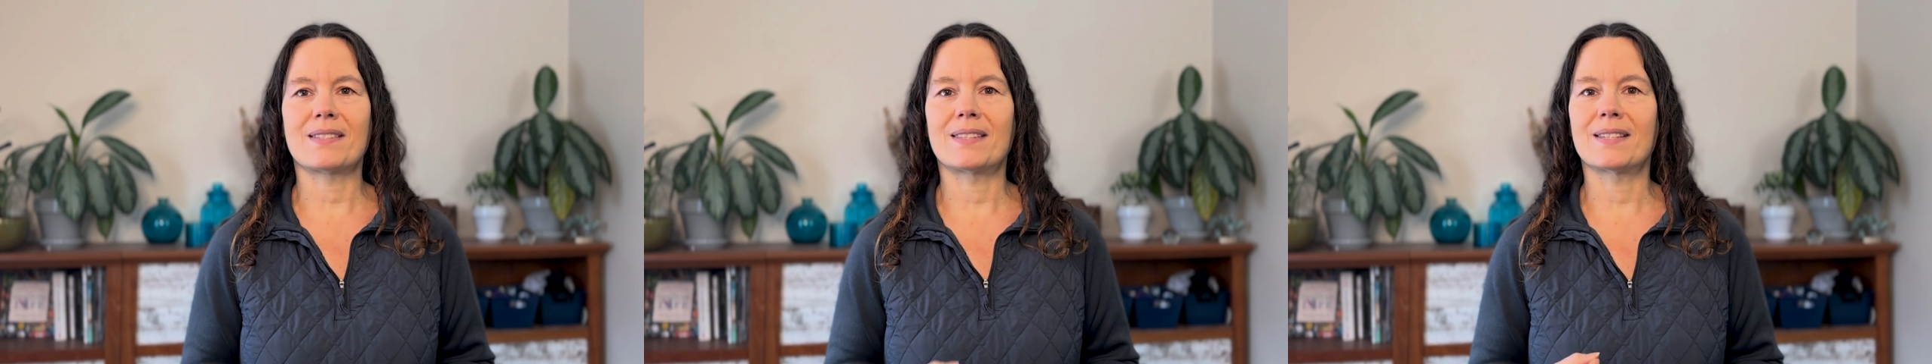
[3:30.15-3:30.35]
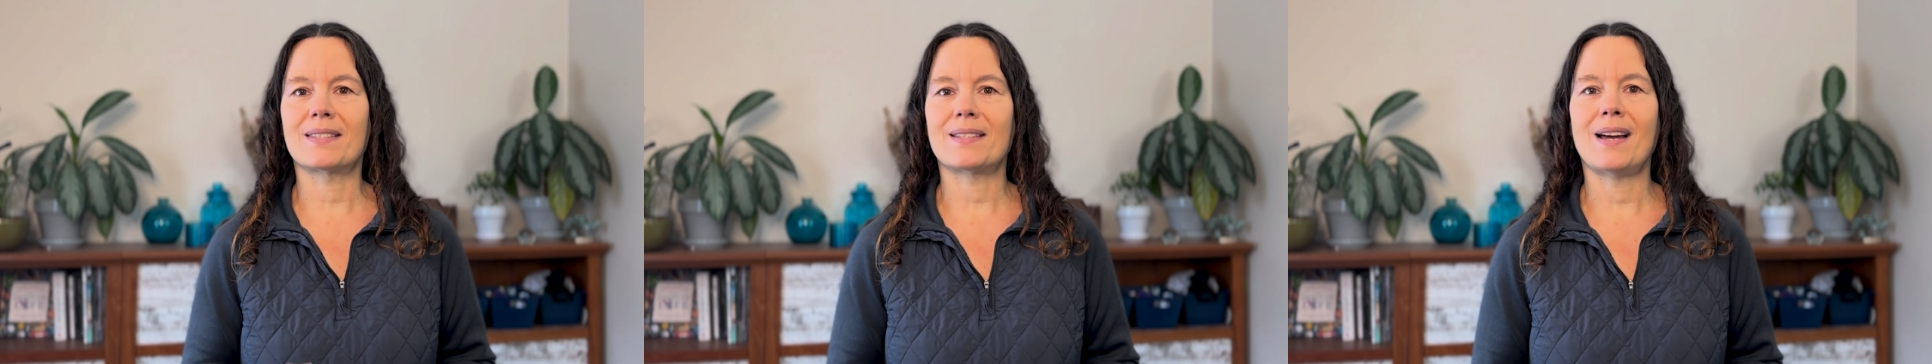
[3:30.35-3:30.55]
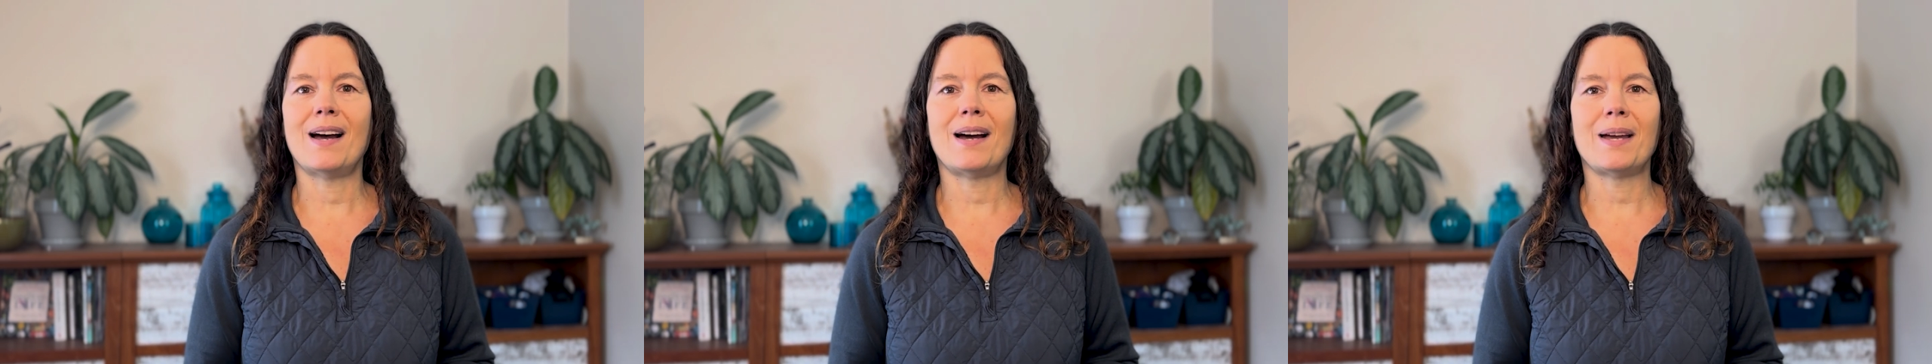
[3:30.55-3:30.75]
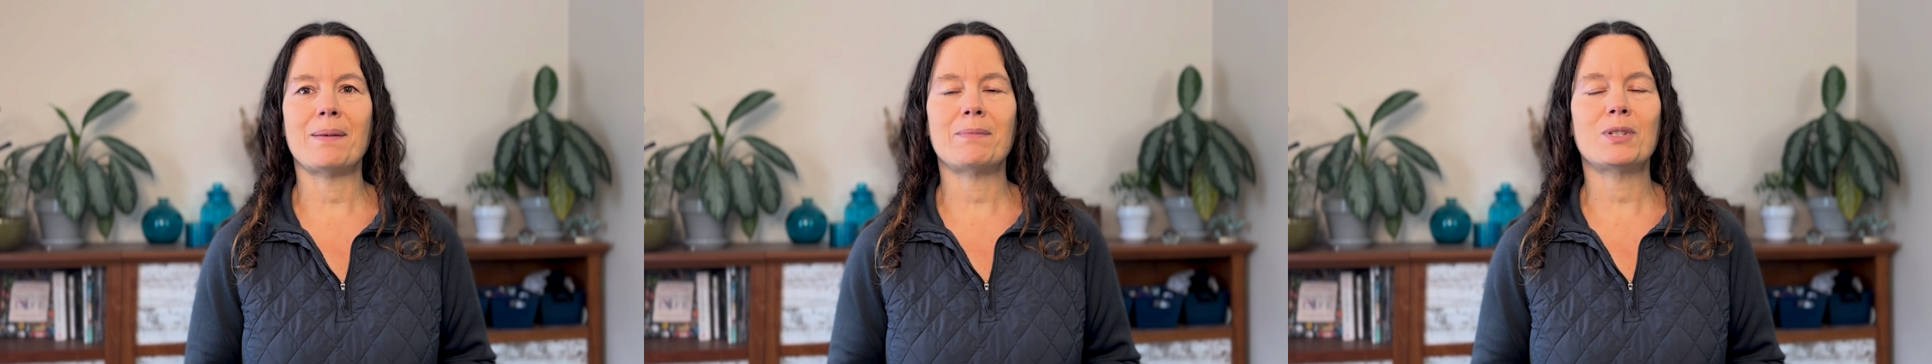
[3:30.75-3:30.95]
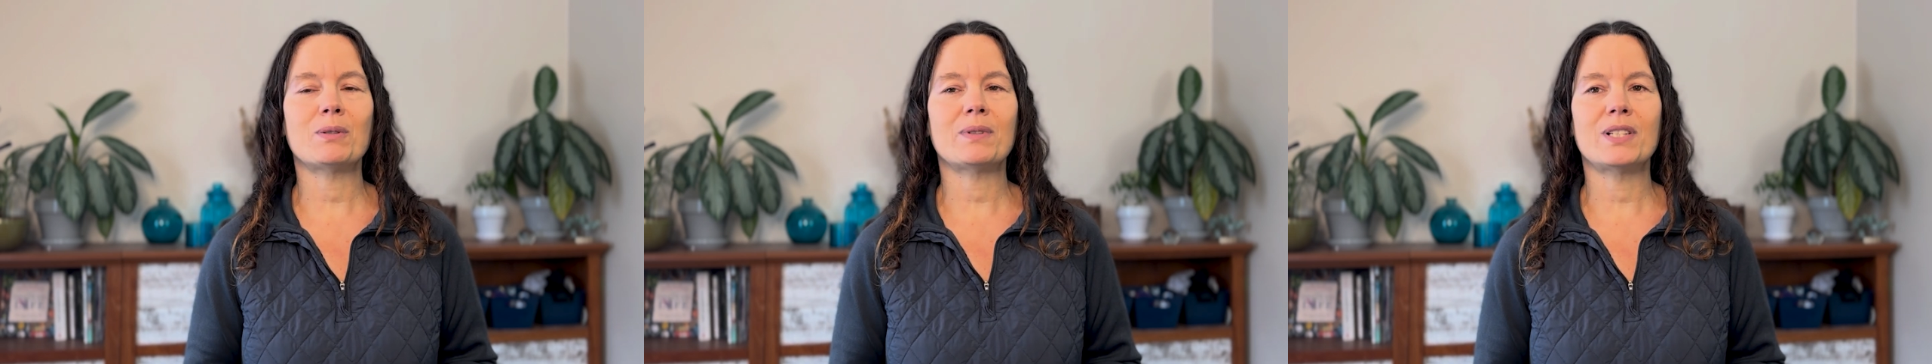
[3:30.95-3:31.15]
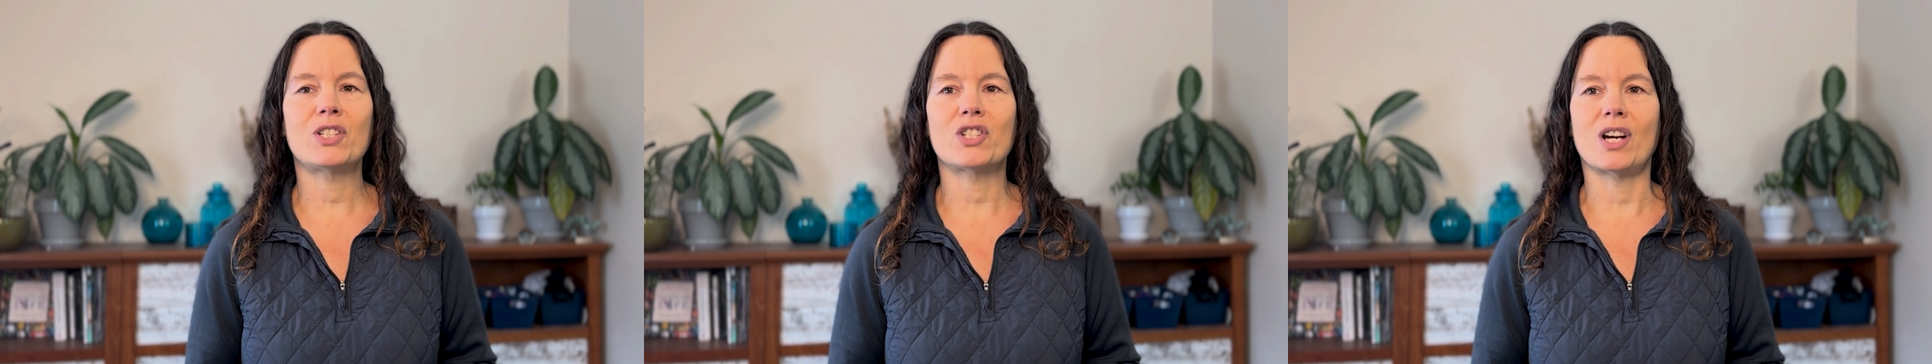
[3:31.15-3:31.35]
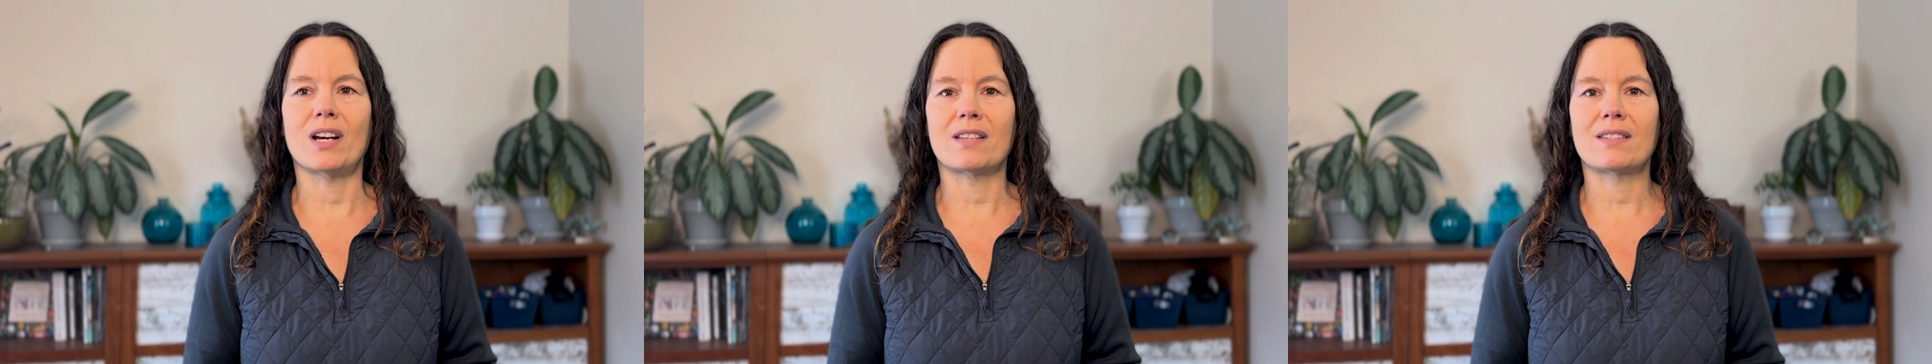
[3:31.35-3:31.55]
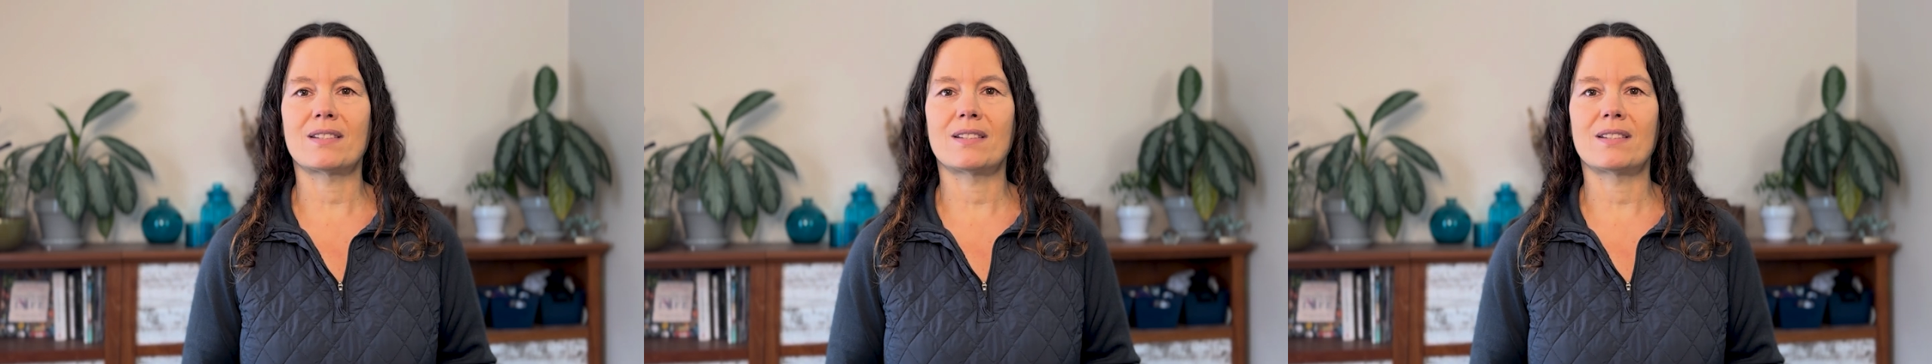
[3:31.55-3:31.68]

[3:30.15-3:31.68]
this time to adjust.